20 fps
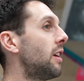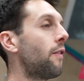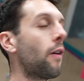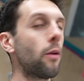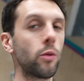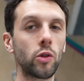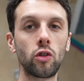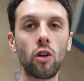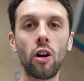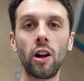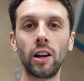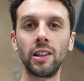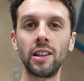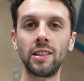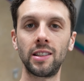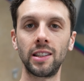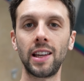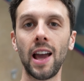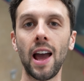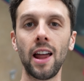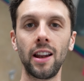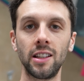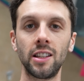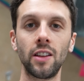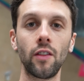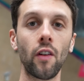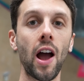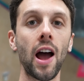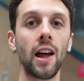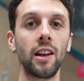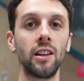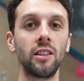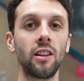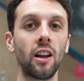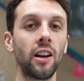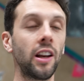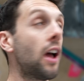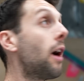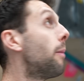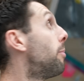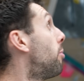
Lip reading: if I was trying this again as if I hadn't done it, I